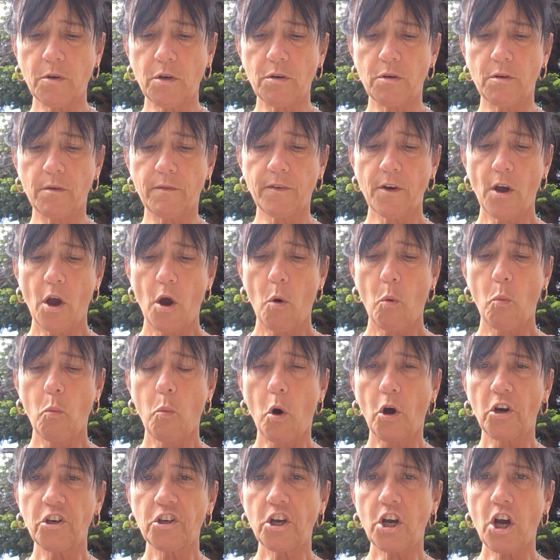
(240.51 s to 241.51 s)
move,
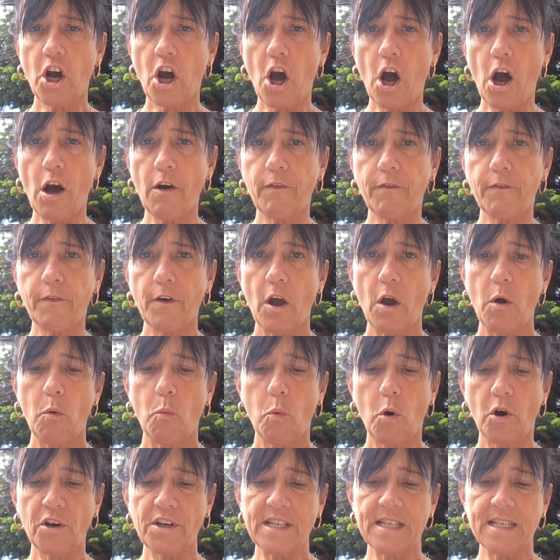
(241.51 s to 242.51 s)
one cough,
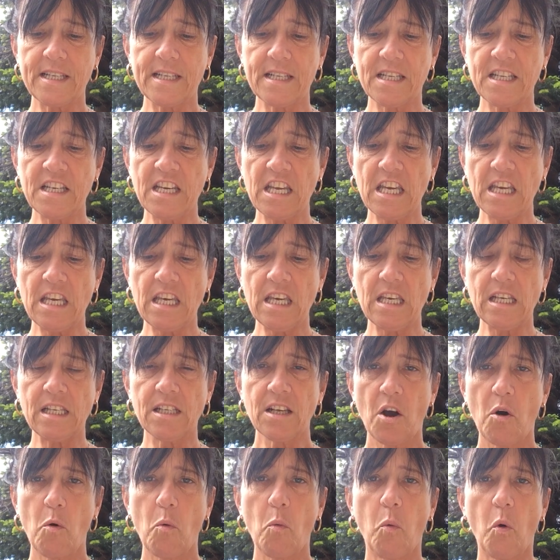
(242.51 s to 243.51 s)
one sneeze,
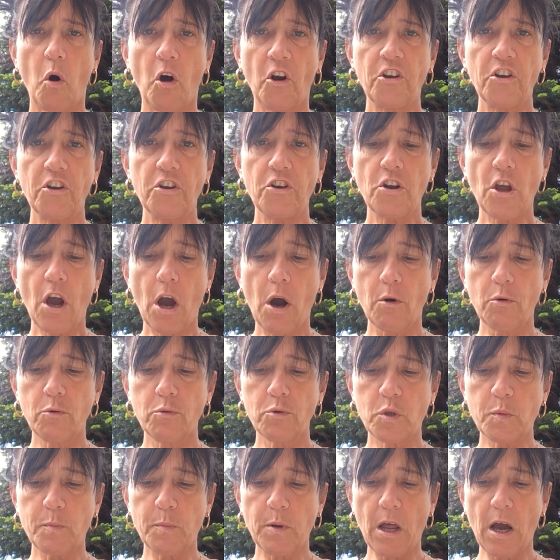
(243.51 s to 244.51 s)
one
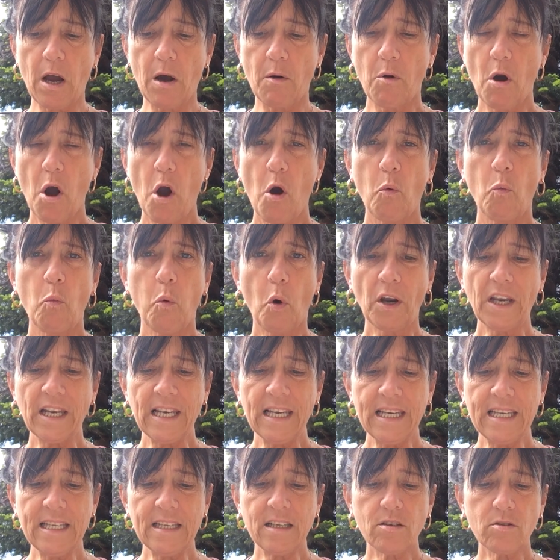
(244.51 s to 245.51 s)
nose blow,
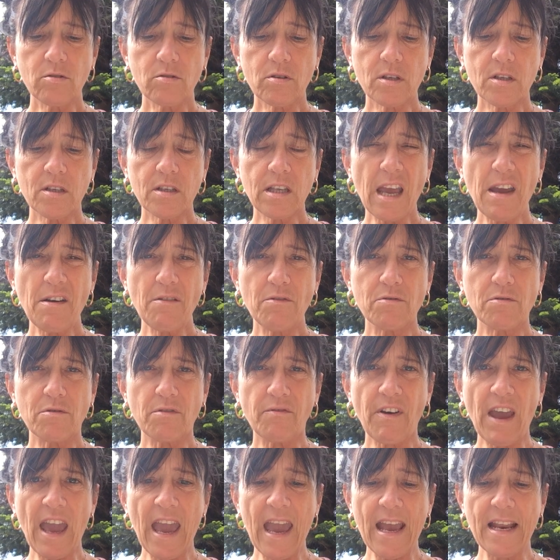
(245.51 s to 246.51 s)
one little sound
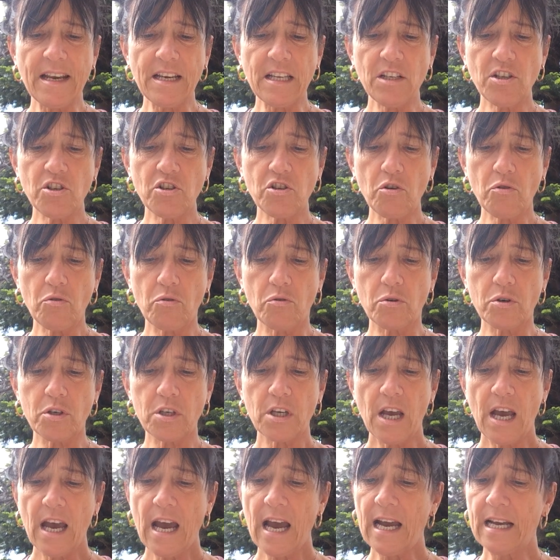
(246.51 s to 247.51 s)
of any sort,
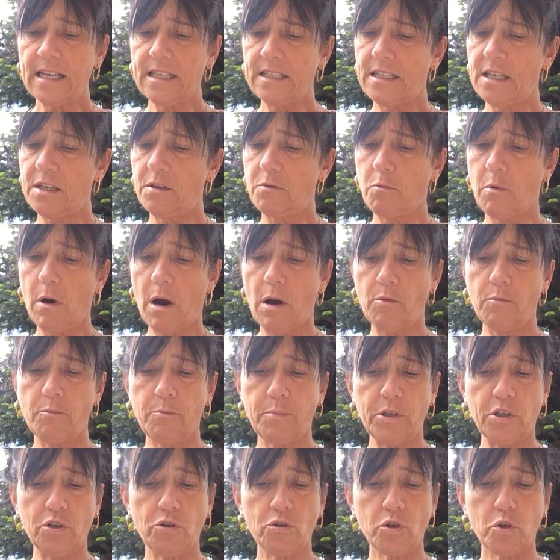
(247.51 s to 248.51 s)
and it
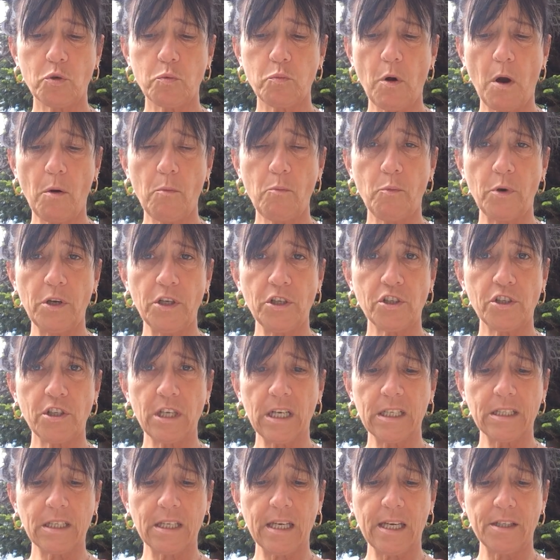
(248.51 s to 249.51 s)
won't be just one witch
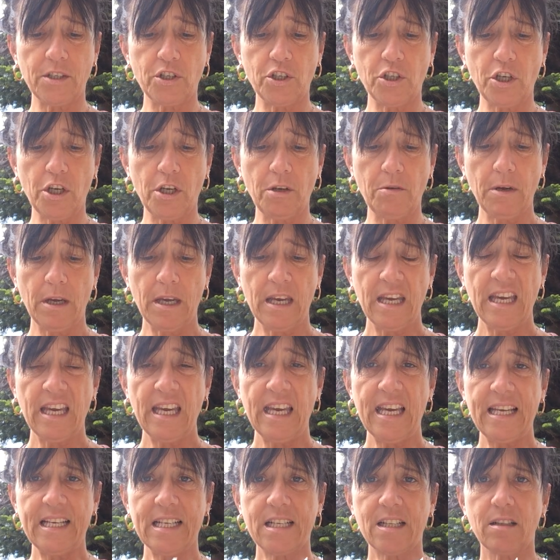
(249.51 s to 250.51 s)
that gets you.
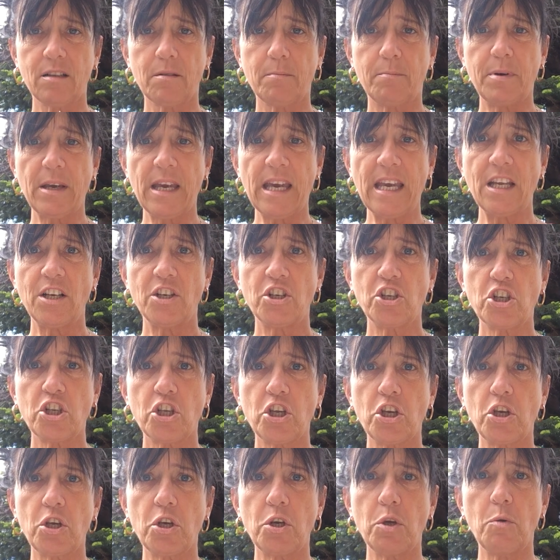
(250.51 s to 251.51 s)
It'll be
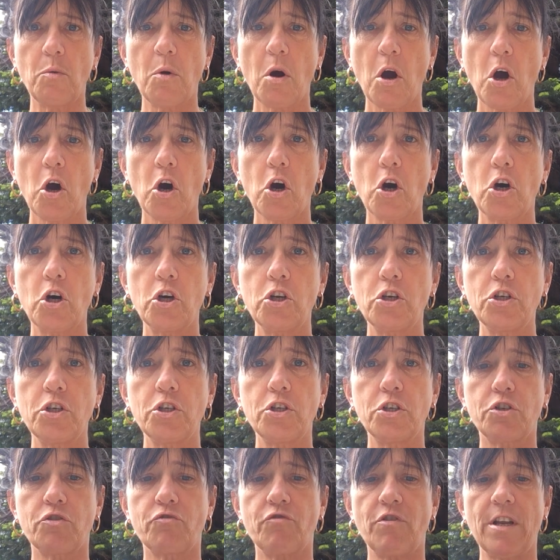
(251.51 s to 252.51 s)

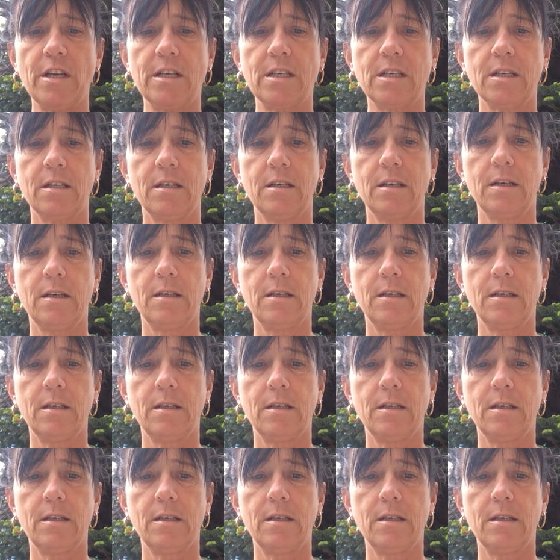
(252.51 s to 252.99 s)
200.